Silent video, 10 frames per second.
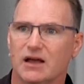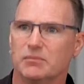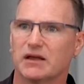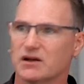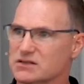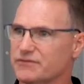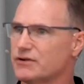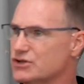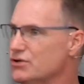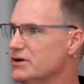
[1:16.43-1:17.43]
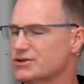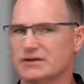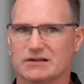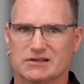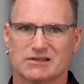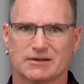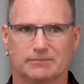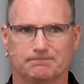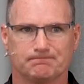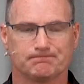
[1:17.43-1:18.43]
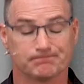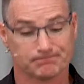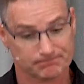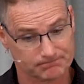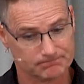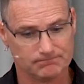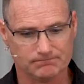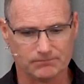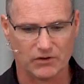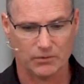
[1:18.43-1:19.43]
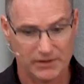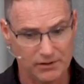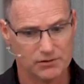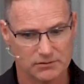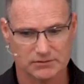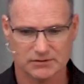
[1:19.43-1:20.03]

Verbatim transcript: because of their Jewishness. We do.